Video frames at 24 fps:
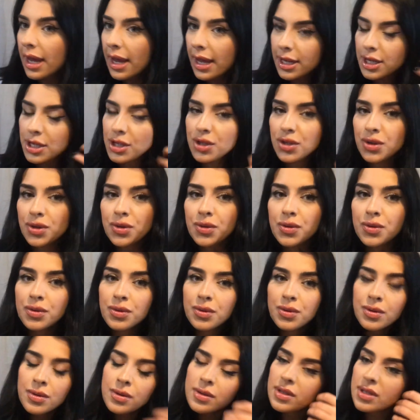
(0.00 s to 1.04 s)
I do
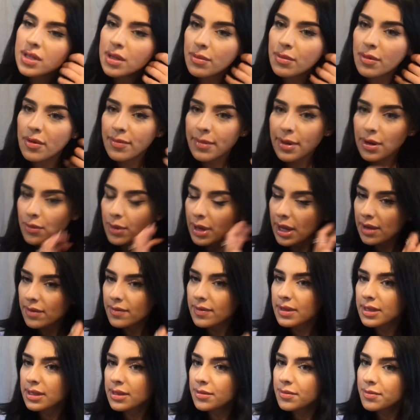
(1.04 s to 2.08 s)
some of my
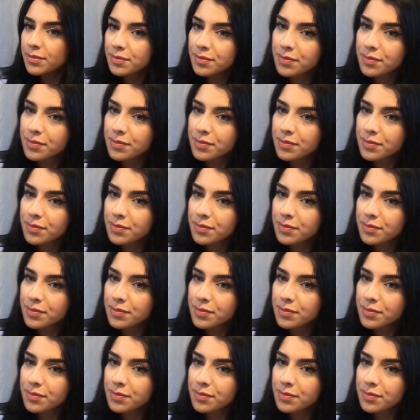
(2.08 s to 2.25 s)
waves.